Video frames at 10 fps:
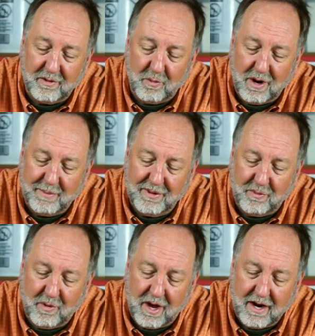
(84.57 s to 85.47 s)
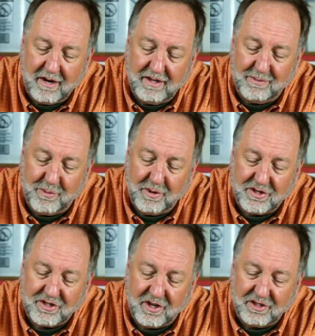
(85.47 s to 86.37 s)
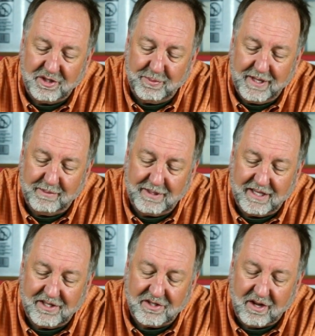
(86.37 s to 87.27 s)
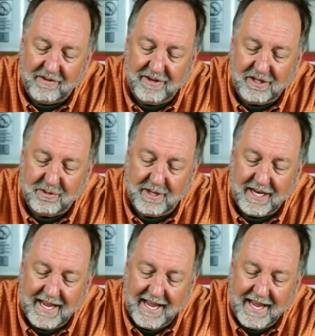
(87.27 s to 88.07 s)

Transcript: The warmer the water, the more salt you'll be able to dissolve into it,